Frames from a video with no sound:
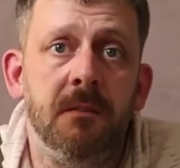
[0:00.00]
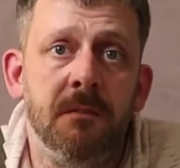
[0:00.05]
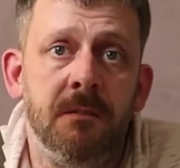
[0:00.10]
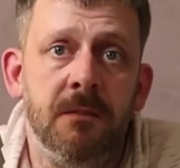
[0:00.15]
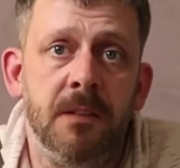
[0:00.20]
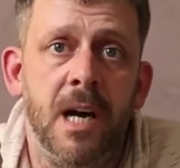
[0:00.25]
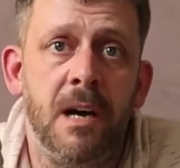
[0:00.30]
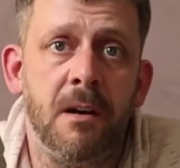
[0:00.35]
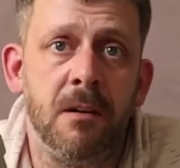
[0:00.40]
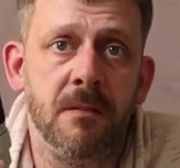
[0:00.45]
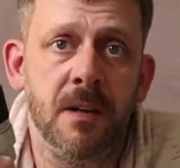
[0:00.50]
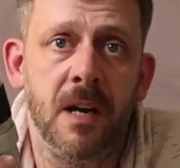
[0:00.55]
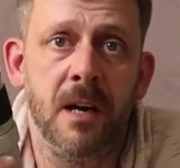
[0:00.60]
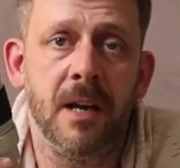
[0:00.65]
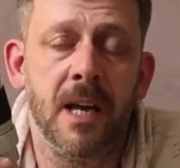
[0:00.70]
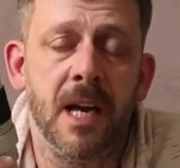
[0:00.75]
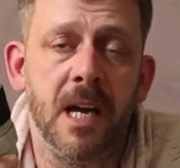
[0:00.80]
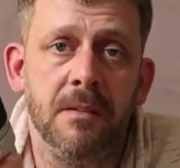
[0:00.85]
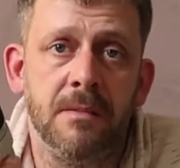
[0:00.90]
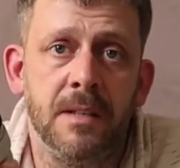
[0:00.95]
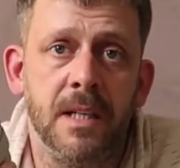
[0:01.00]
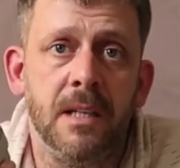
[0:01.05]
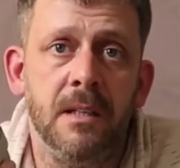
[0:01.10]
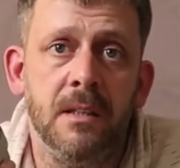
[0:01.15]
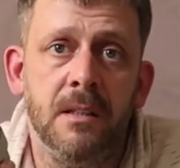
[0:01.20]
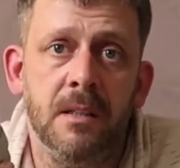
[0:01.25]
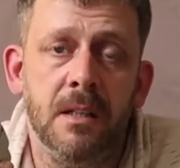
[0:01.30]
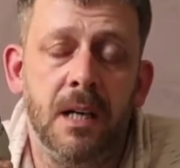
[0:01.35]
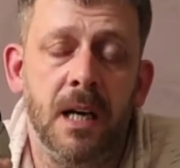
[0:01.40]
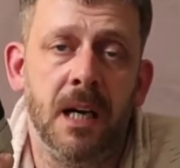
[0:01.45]
very, very heavy,
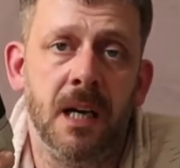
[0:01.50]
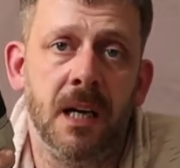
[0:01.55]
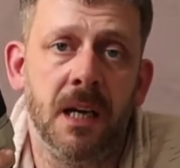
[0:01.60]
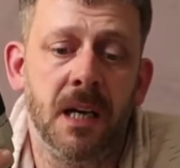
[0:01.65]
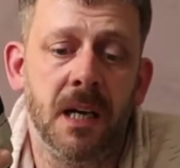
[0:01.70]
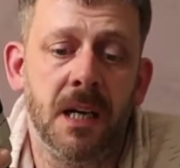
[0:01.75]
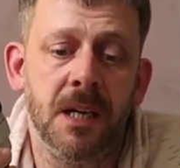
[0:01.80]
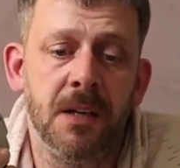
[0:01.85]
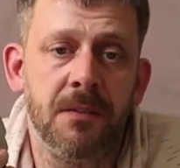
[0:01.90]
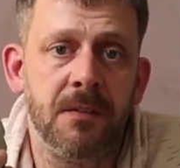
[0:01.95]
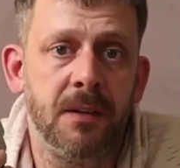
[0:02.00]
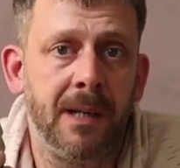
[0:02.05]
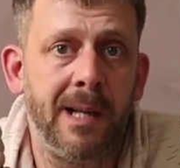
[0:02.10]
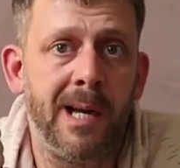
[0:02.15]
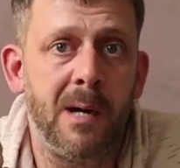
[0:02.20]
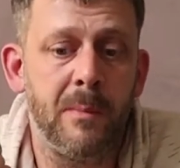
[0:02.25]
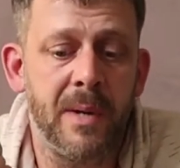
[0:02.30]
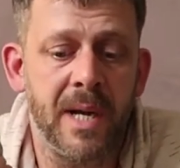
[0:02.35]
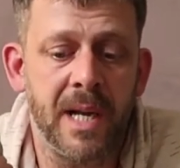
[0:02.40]
and if you're like